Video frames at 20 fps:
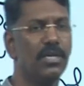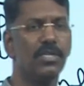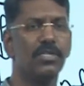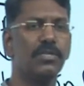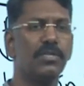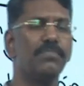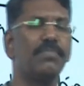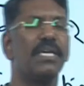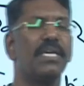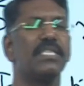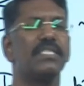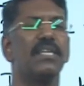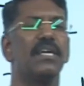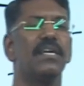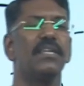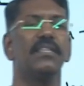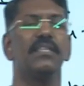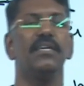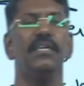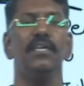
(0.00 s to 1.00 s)
So, based
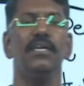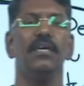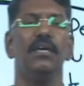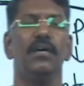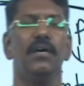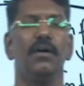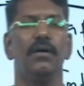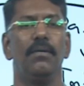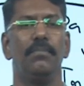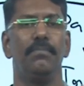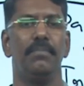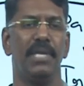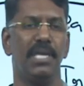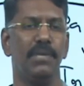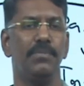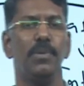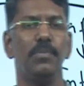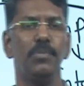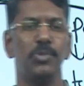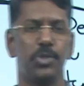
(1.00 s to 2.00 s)
on that,
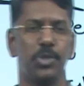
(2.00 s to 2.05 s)
minimum